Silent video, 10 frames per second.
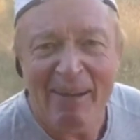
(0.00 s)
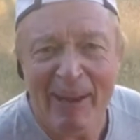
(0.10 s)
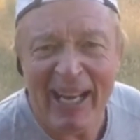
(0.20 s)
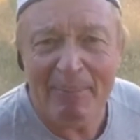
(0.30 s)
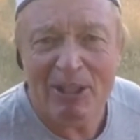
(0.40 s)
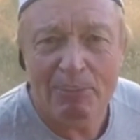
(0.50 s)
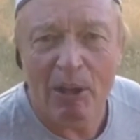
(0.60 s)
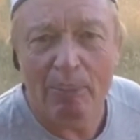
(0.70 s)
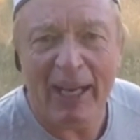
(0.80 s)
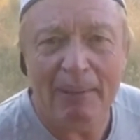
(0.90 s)
my name is
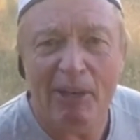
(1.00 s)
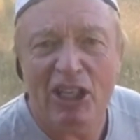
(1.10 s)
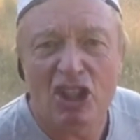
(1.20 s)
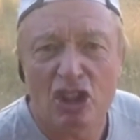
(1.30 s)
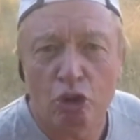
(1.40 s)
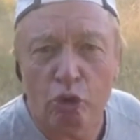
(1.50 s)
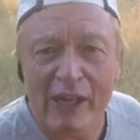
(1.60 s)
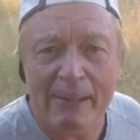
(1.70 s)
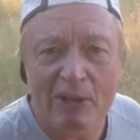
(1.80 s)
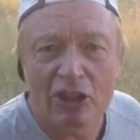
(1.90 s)
Bill Bradley. I'm an
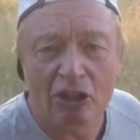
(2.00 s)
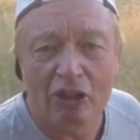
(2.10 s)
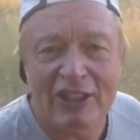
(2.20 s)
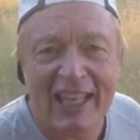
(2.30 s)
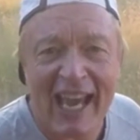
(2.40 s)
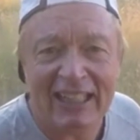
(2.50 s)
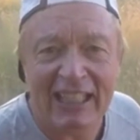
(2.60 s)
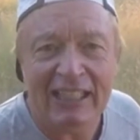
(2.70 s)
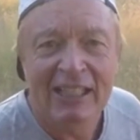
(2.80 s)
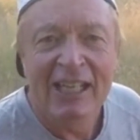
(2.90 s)
extreme endurance
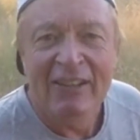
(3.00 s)
athlete.